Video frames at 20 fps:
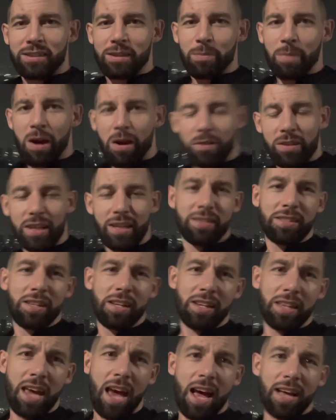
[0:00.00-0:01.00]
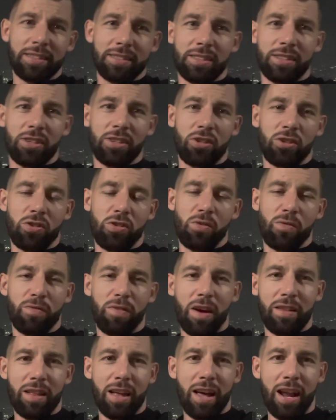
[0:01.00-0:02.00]
them out and they said yes, and you, you
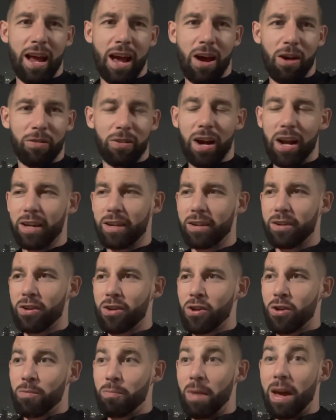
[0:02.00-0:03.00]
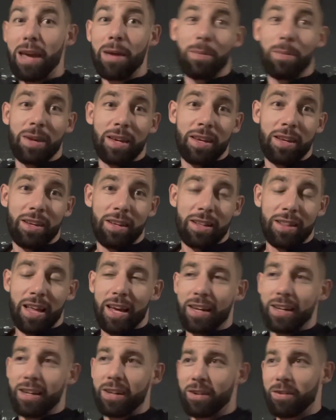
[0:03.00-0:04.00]
found that out, right? Maybe,
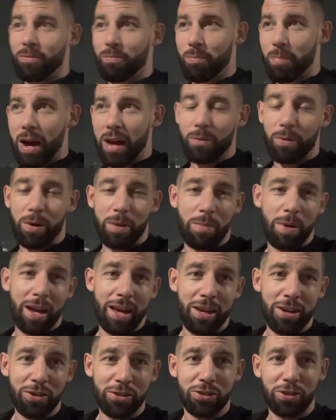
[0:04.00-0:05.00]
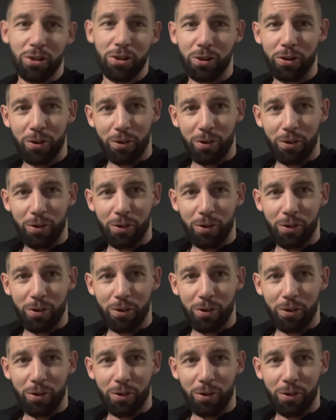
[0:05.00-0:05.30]
like, by the way, my inner circle